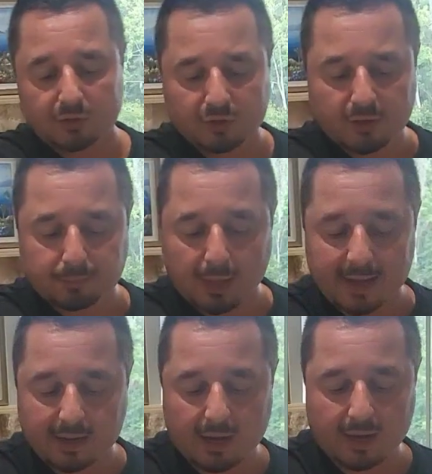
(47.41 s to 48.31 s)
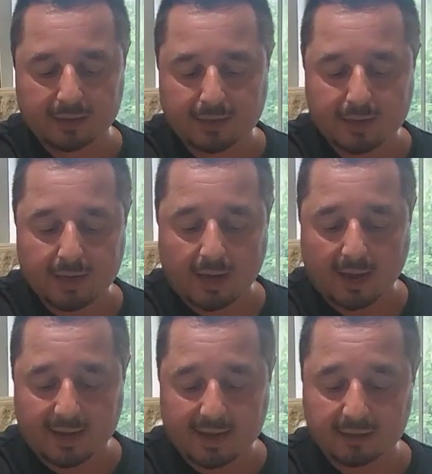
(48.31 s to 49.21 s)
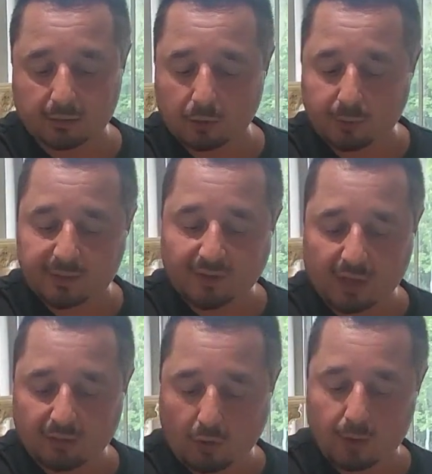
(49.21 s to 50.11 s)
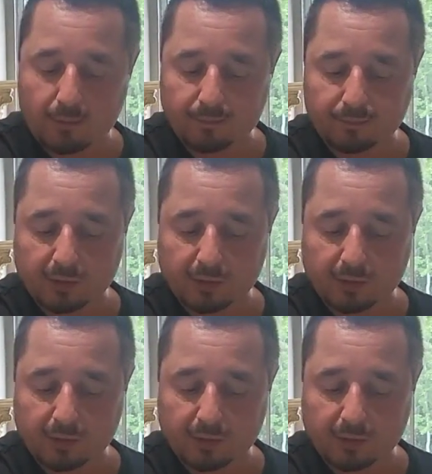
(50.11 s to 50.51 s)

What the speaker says: To the black cod, I added a little bit of olive oil.